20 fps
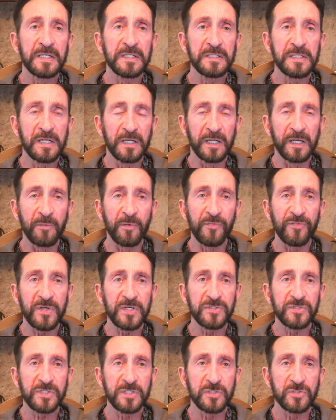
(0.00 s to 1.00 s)
dealing with
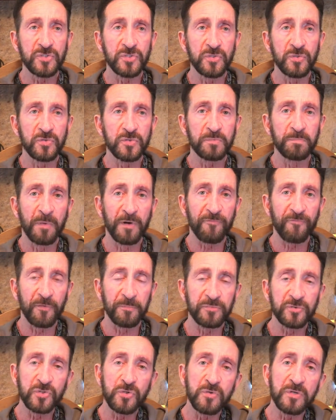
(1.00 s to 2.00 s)
these issues, but
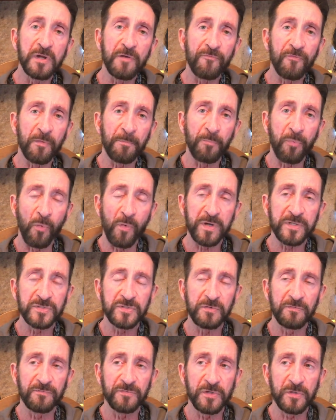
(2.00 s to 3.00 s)
from two different
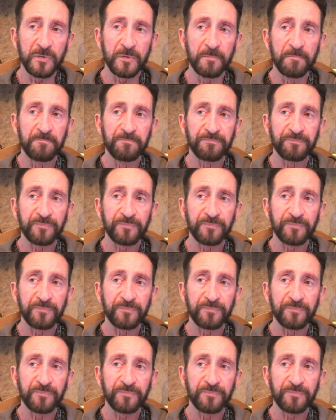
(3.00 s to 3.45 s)
points of view.